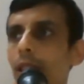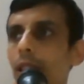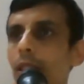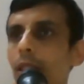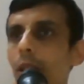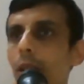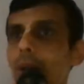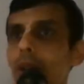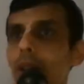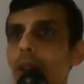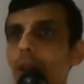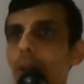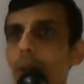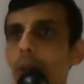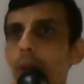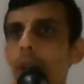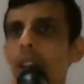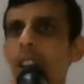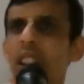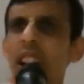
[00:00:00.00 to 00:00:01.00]

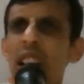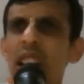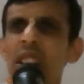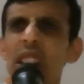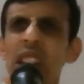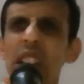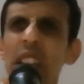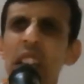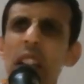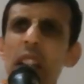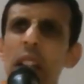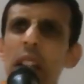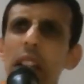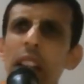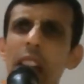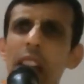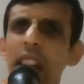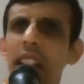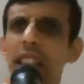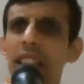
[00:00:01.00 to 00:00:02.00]
soldiers. Arjuna killed
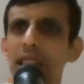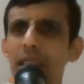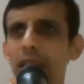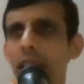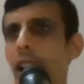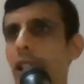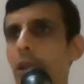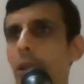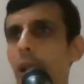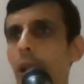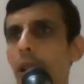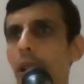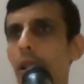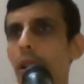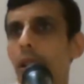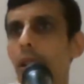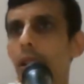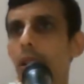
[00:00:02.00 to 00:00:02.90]
lakhs, actually.